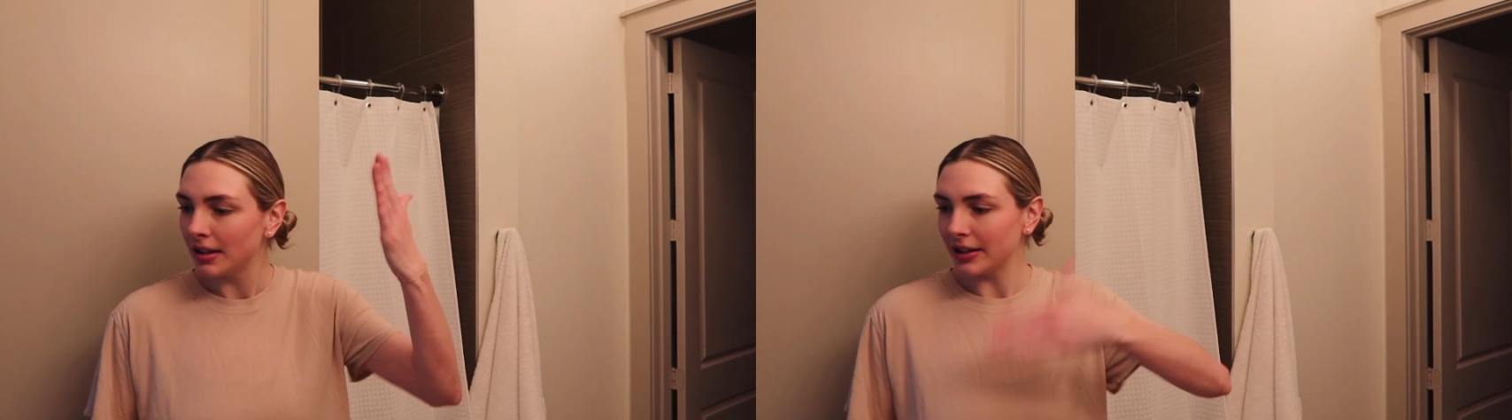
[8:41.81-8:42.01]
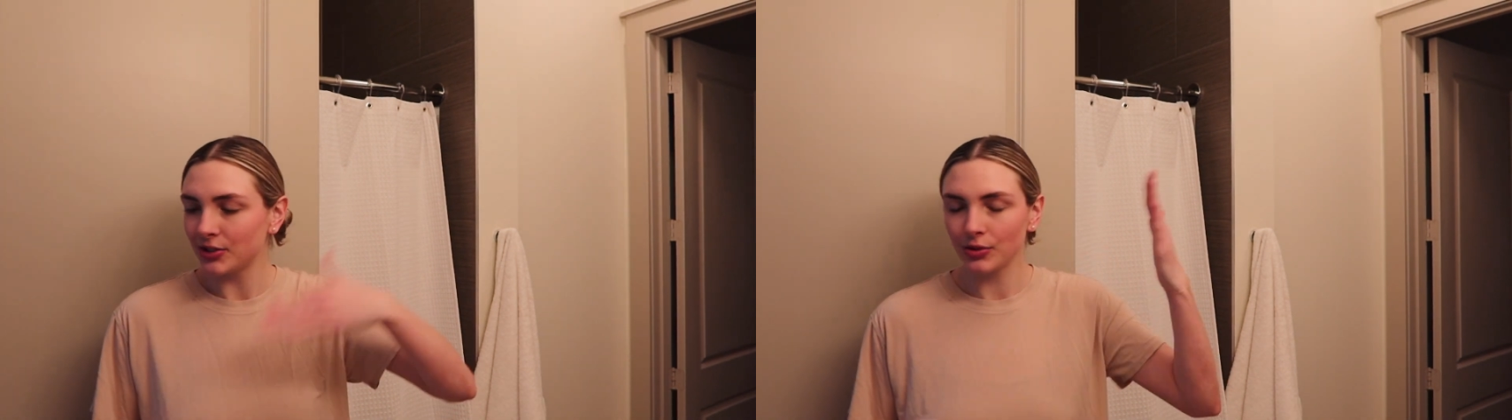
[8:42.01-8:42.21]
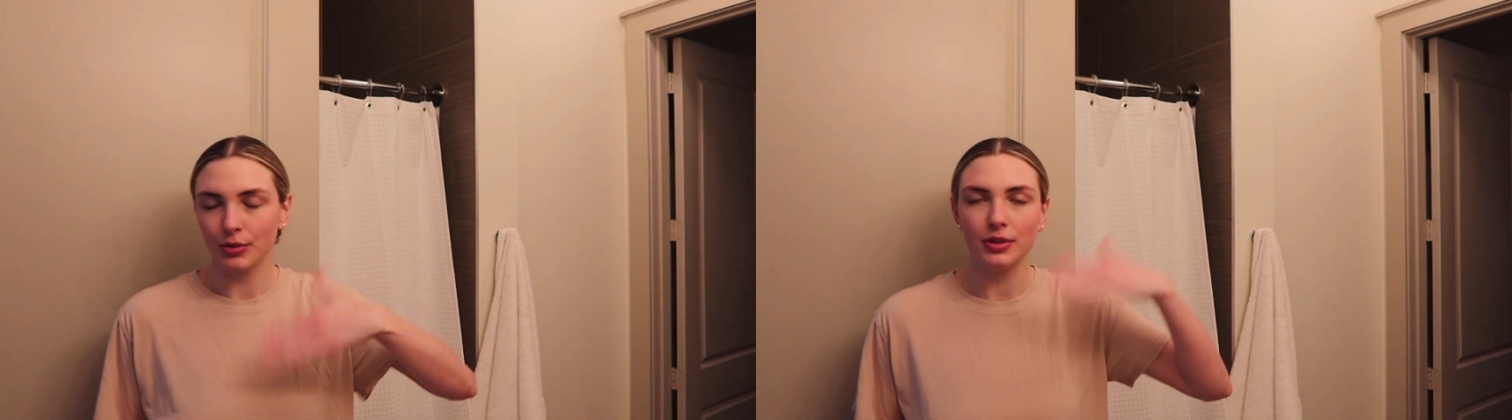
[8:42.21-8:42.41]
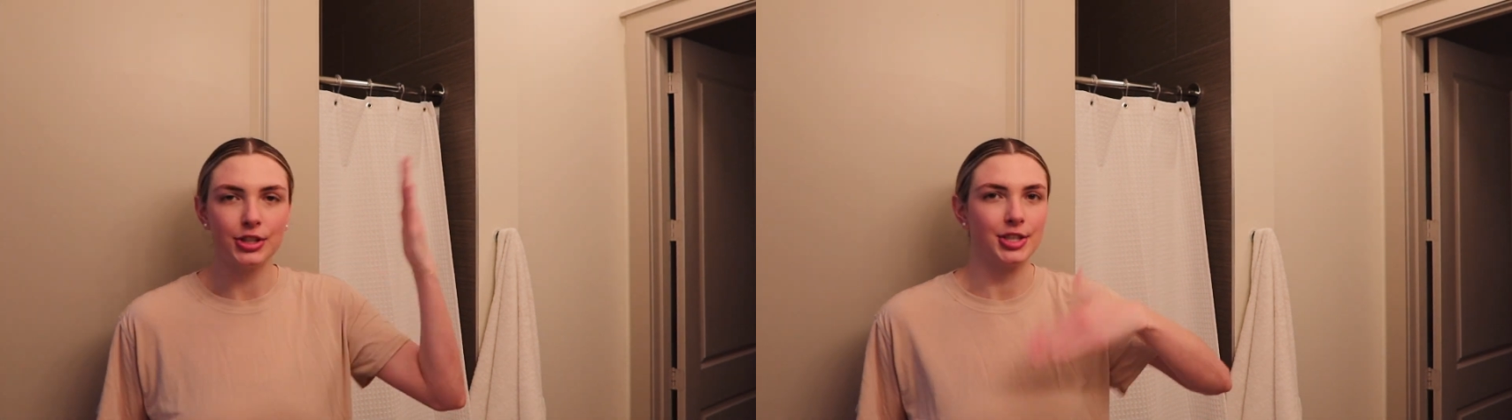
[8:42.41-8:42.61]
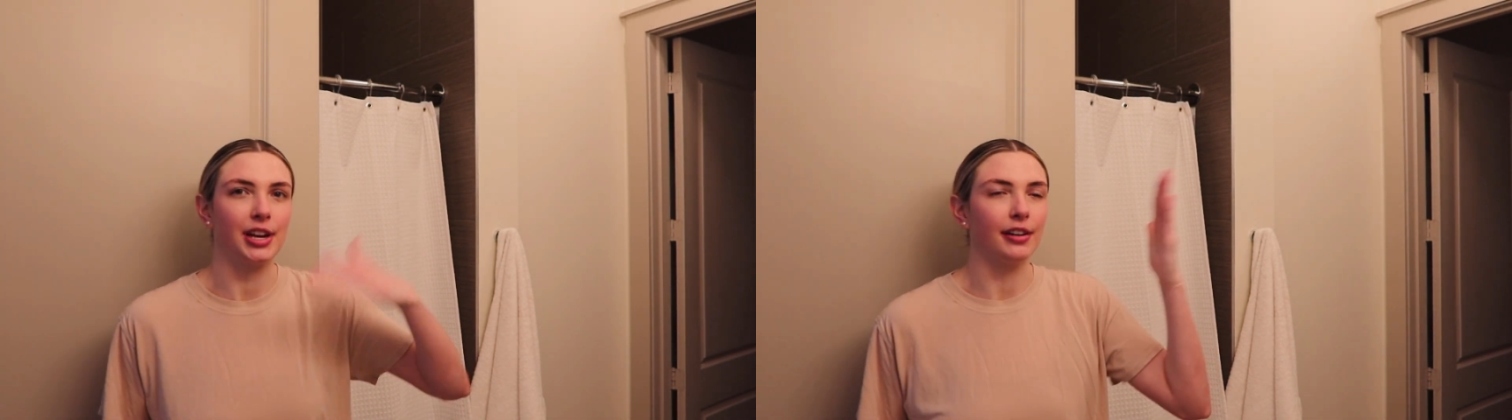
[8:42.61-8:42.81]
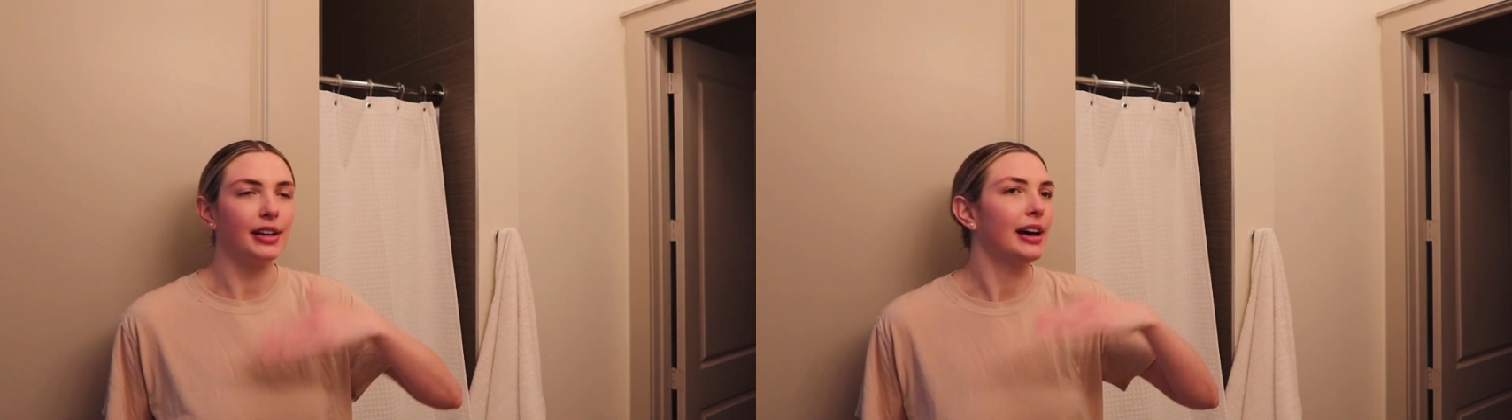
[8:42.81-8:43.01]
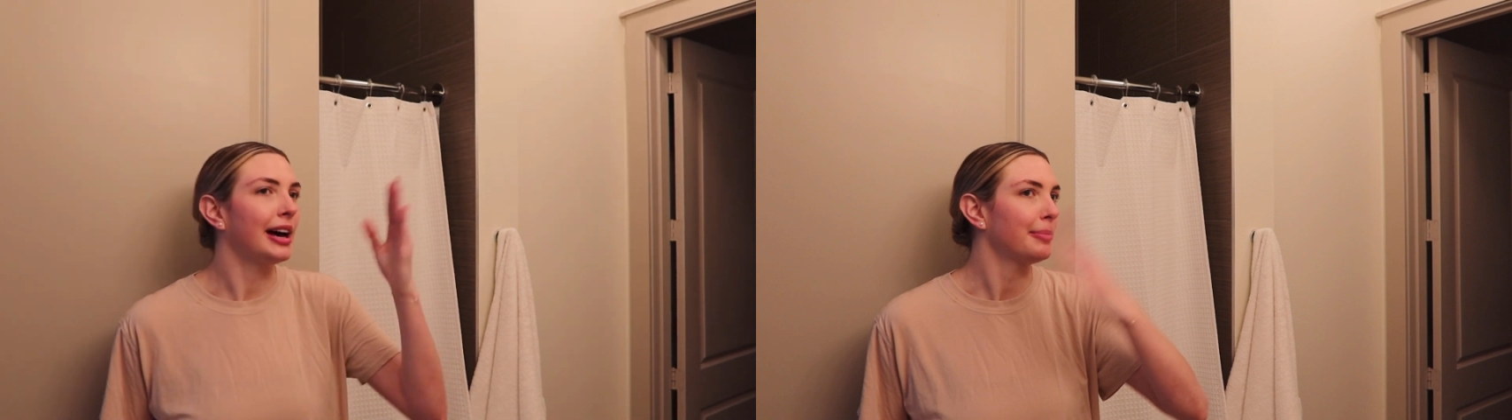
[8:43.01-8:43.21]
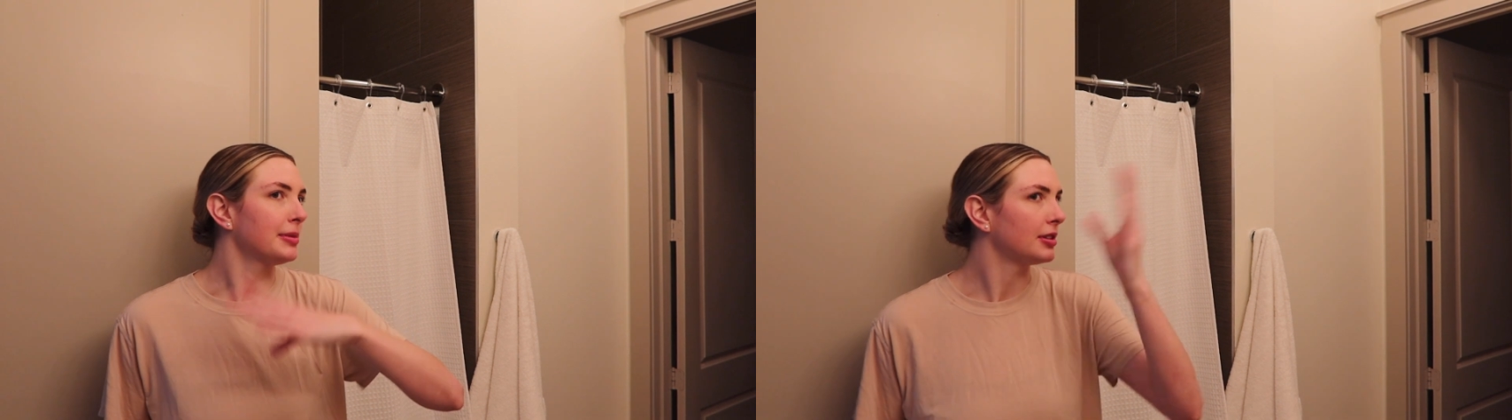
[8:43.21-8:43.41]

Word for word: it's through the Cherry app.